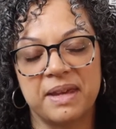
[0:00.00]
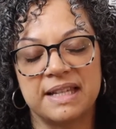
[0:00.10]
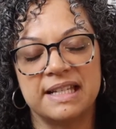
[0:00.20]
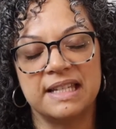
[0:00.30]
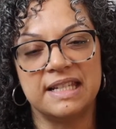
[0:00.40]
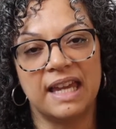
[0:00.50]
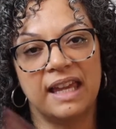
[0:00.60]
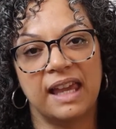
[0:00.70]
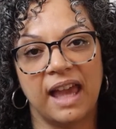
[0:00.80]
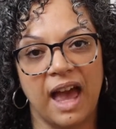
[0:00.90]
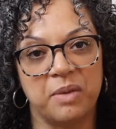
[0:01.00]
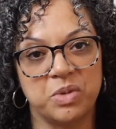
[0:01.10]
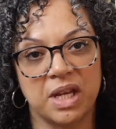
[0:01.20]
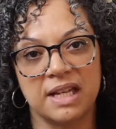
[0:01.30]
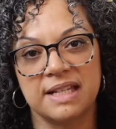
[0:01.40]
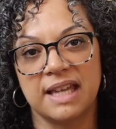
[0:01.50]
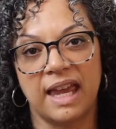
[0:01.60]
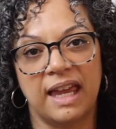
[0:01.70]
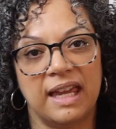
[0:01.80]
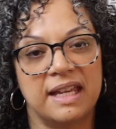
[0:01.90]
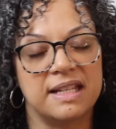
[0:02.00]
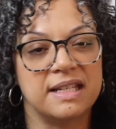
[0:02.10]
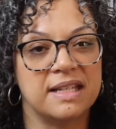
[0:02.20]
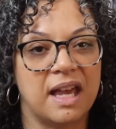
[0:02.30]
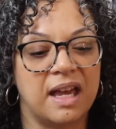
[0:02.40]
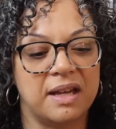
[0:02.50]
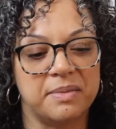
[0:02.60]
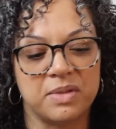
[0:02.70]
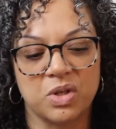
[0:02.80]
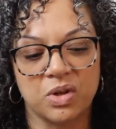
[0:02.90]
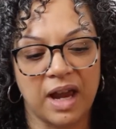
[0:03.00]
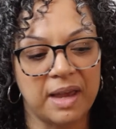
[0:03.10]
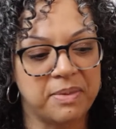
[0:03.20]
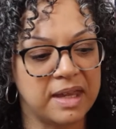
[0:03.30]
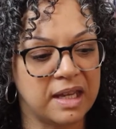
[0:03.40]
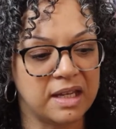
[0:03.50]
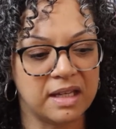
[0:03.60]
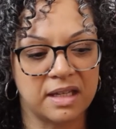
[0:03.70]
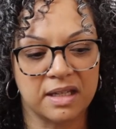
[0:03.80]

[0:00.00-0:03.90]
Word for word: basically taking objects and um, scribing